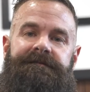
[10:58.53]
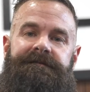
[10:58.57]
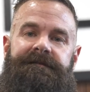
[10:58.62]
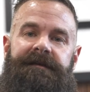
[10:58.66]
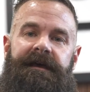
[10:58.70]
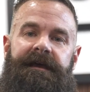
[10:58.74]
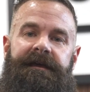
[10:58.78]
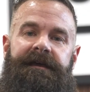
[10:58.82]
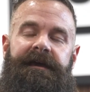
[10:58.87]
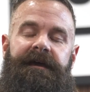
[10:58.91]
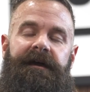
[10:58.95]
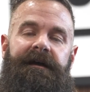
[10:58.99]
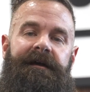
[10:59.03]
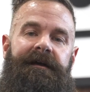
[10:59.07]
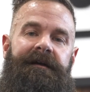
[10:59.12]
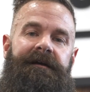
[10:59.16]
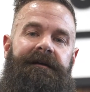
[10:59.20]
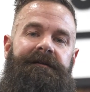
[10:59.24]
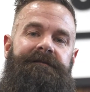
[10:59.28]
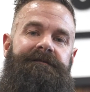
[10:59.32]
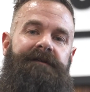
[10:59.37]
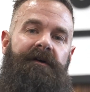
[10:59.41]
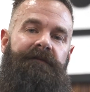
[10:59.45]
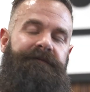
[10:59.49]
Take care.
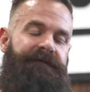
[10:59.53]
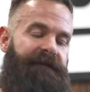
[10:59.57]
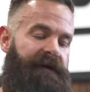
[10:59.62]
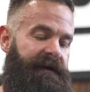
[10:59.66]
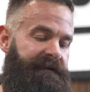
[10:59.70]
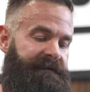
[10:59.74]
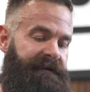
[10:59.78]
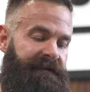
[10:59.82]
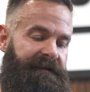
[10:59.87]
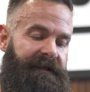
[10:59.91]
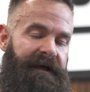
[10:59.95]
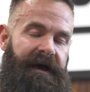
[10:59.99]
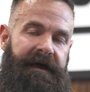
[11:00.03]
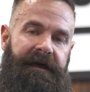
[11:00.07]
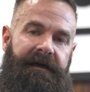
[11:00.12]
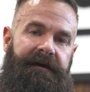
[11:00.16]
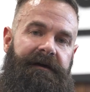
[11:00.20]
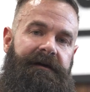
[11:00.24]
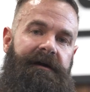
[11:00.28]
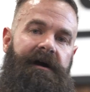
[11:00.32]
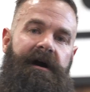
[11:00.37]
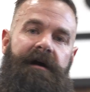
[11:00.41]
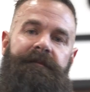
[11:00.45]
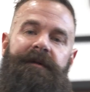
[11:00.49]
Don't forget to like,
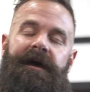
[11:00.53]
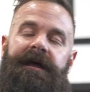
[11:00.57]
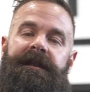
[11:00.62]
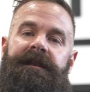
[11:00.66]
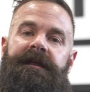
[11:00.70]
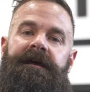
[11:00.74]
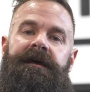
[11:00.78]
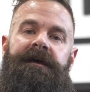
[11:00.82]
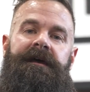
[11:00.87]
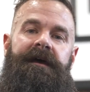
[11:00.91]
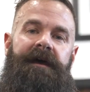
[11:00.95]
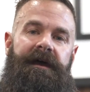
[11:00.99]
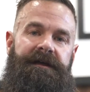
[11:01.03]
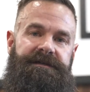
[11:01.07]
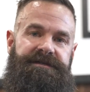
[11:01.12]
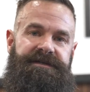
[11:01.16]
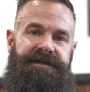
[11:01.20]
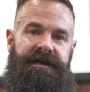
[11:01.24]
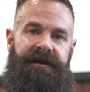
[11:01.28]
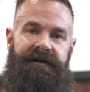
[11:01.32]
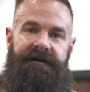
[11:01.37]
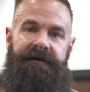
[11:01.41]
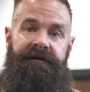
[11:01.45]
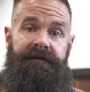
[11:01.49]
comment, and
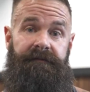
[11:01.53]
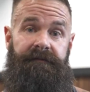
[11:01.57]
share.